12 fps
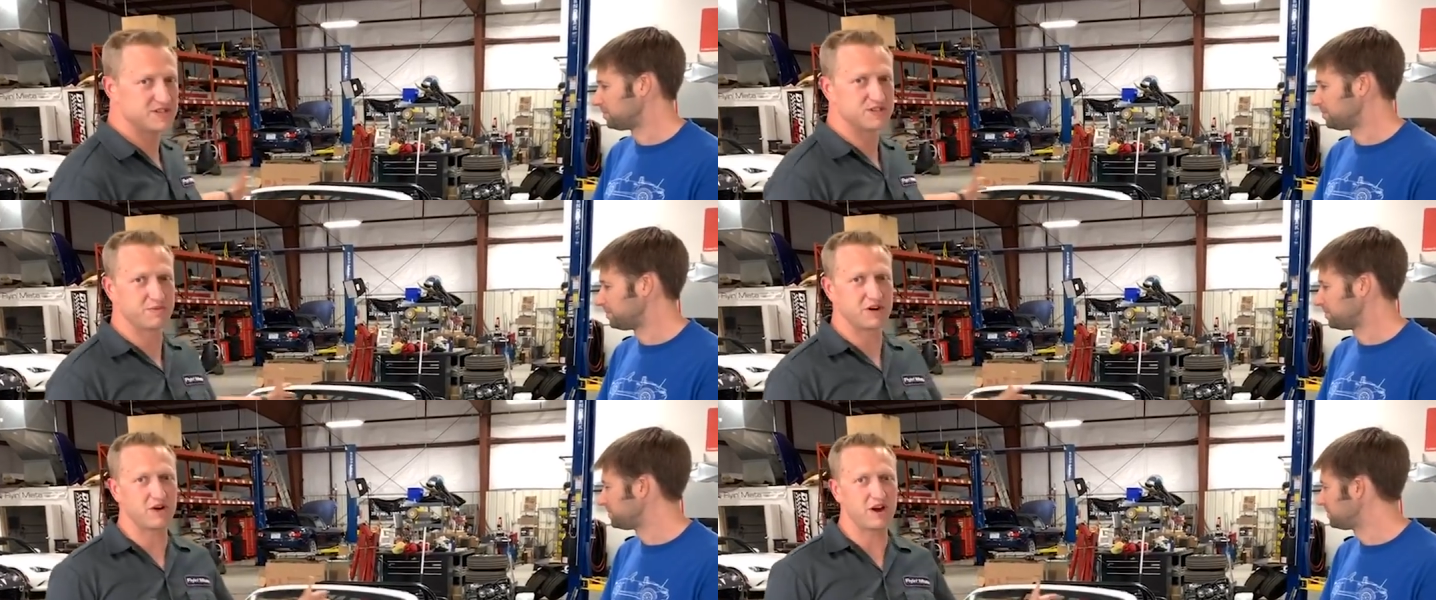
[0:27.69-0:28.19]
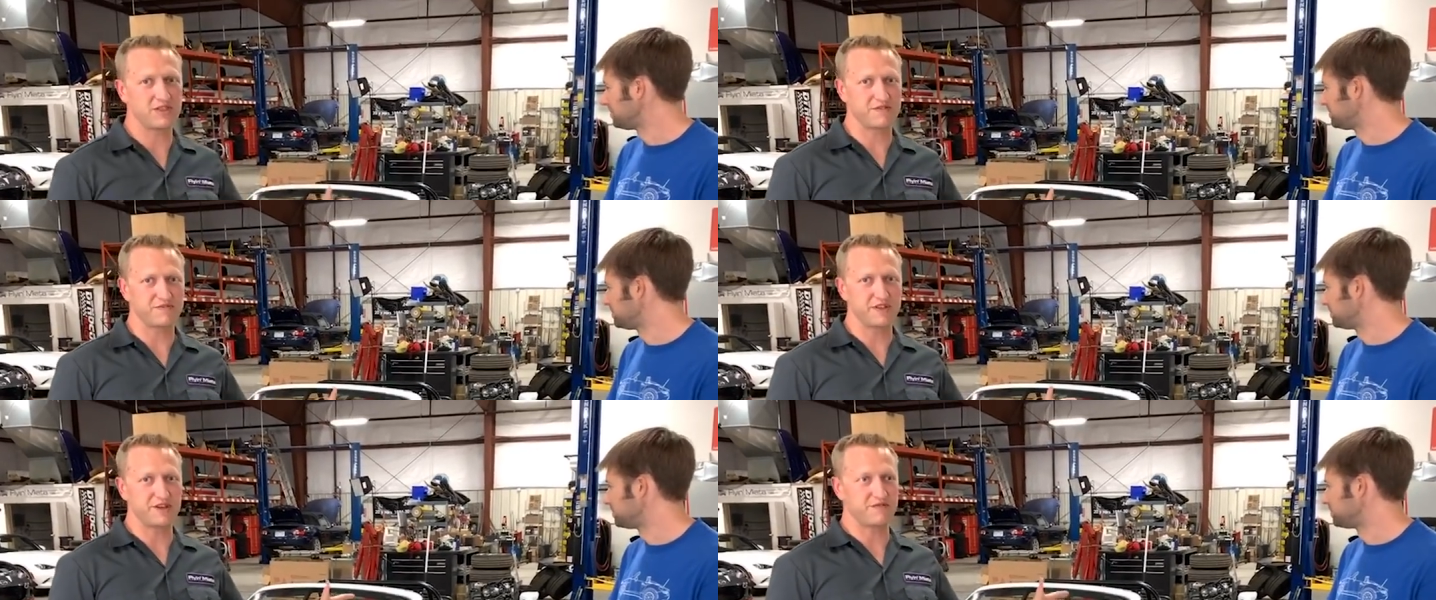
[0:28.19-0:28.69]
Speaker 1: This has been around the
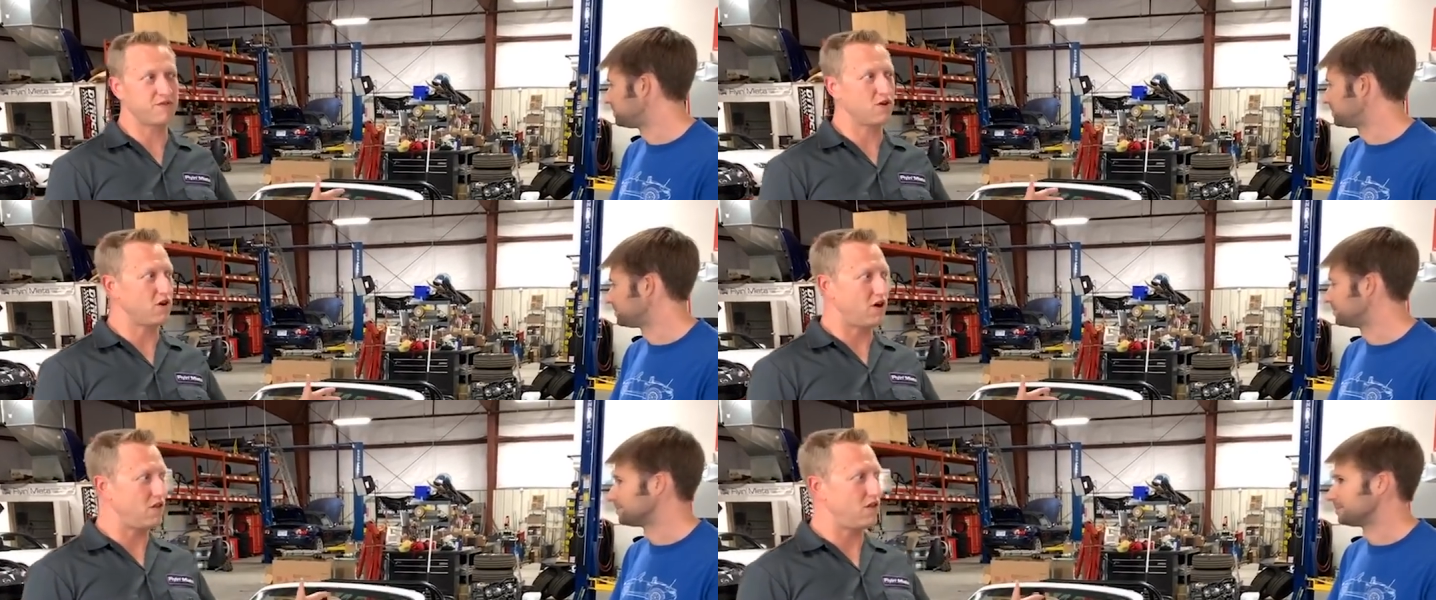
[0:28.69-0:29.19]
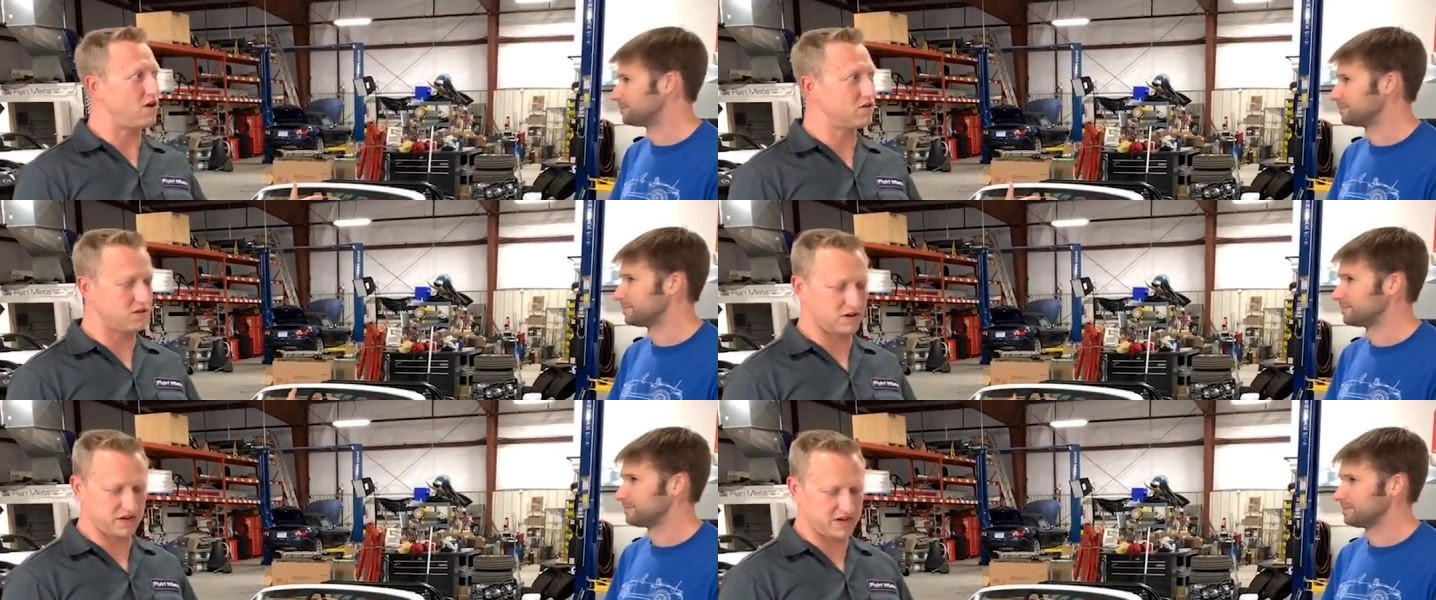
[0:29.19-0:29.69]
fleet for a
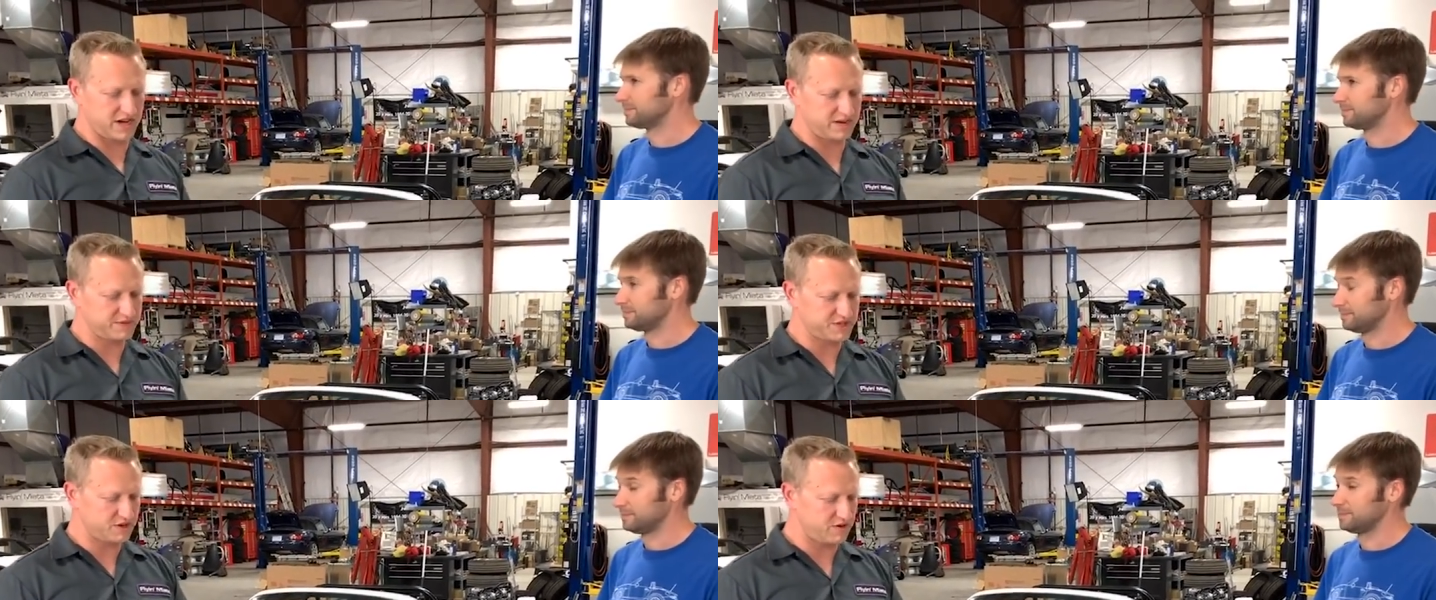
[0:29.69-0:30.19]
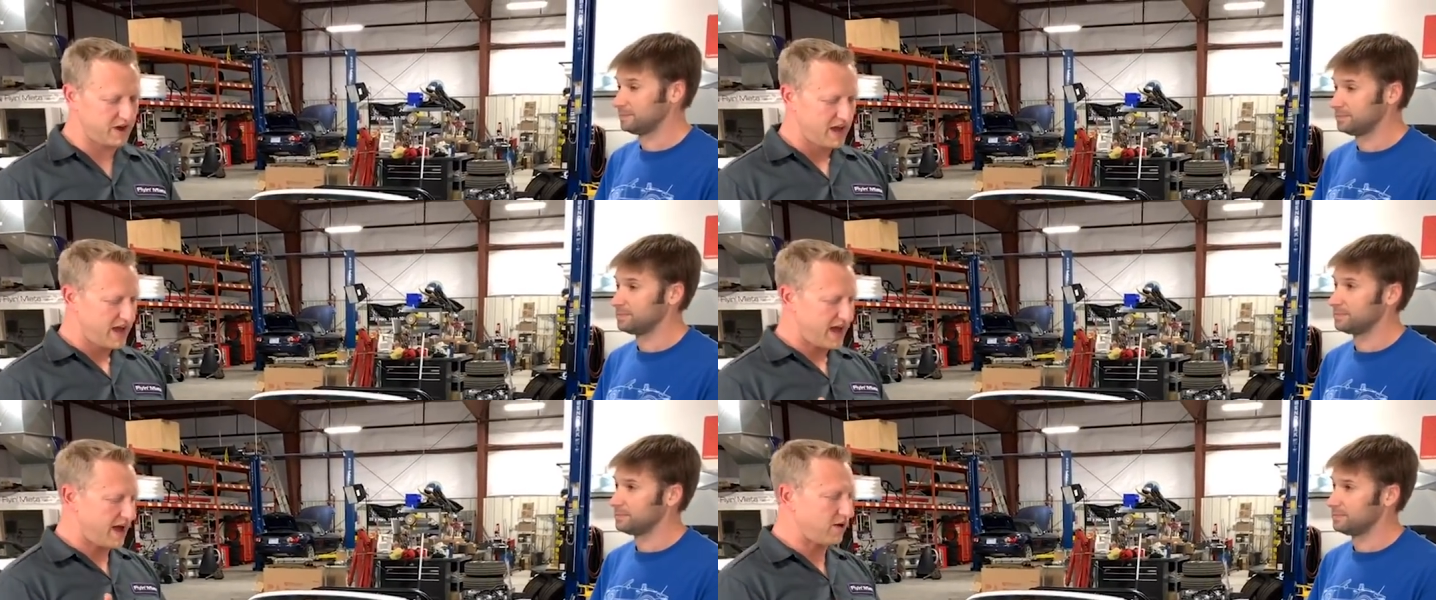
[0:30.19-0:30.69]
long, long time. So
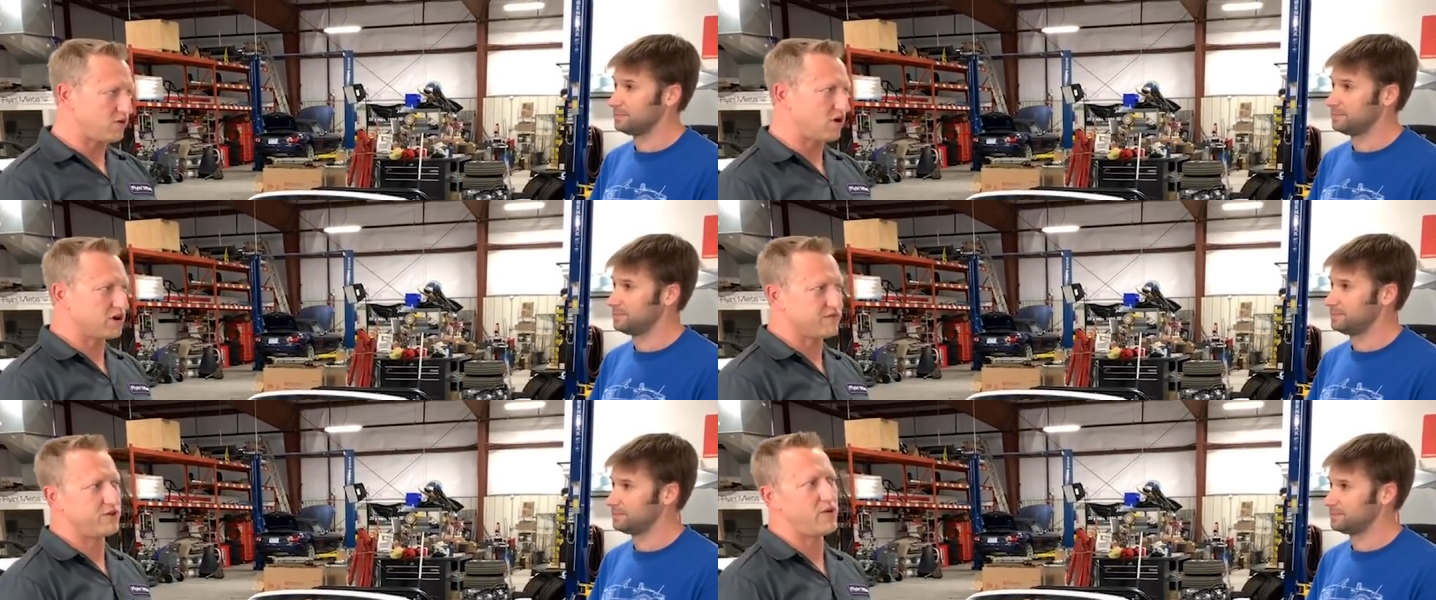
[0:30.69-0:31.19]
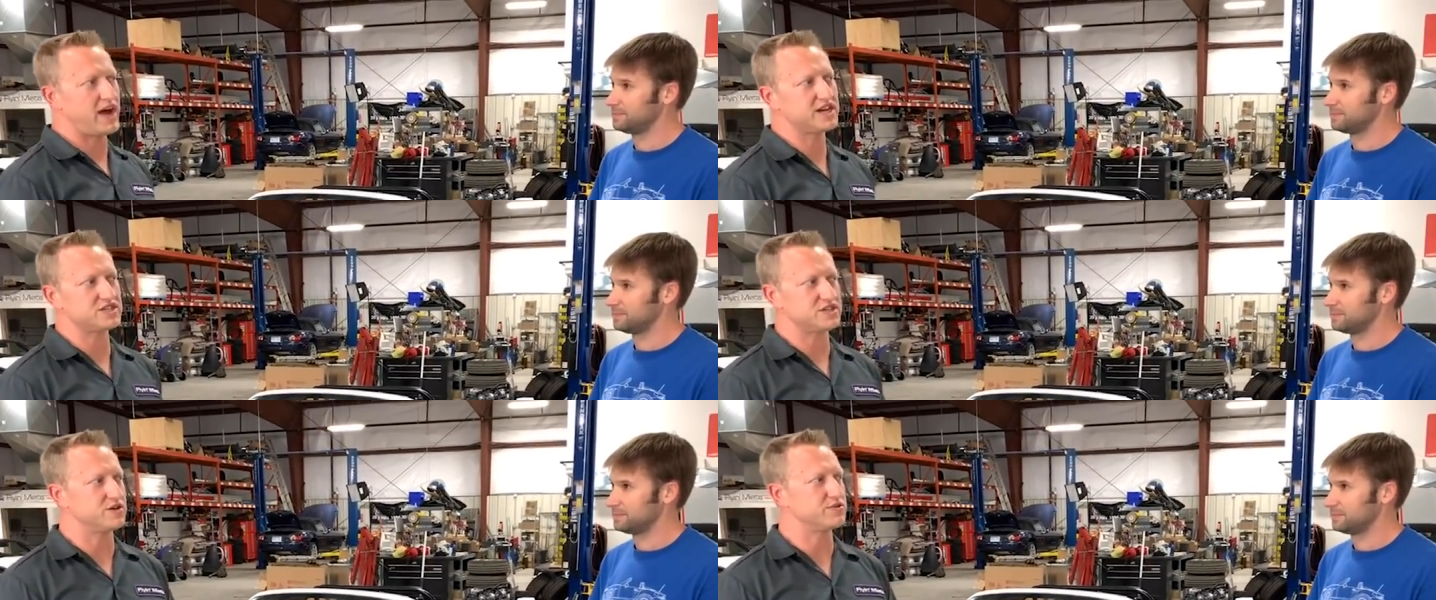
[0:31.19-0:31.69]
how long have you
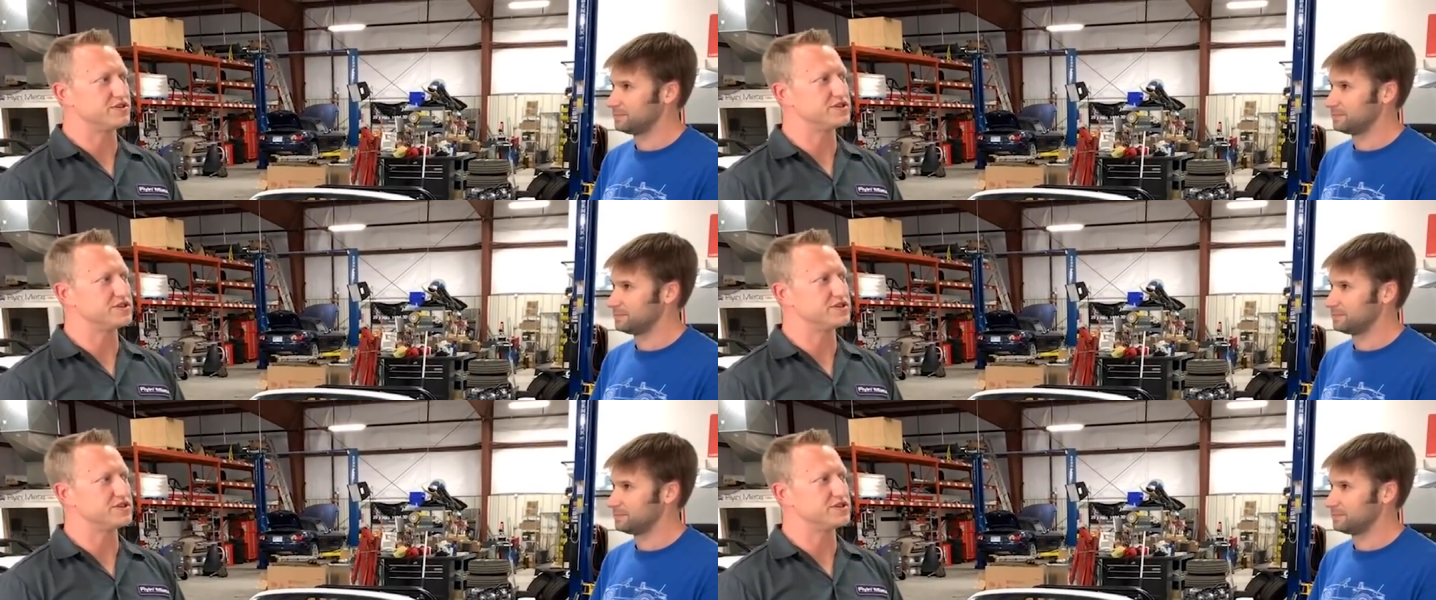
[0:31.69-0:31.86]
actually owned